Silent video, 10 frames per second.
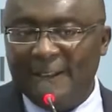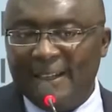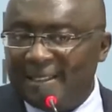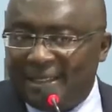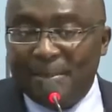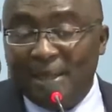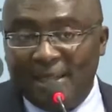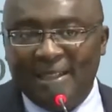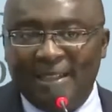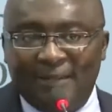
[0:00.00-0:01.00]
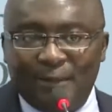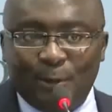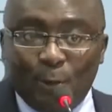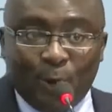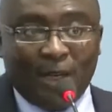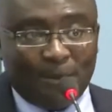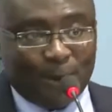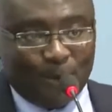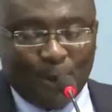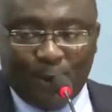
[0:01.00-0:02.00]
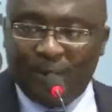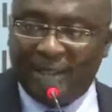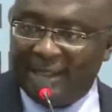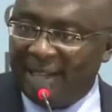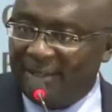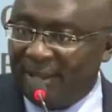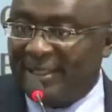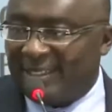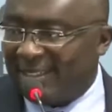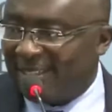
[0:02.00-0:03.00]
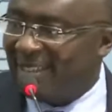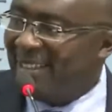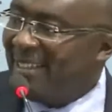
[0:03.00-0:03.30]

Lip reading: And similarly, if you woke up tomorrow and the addresses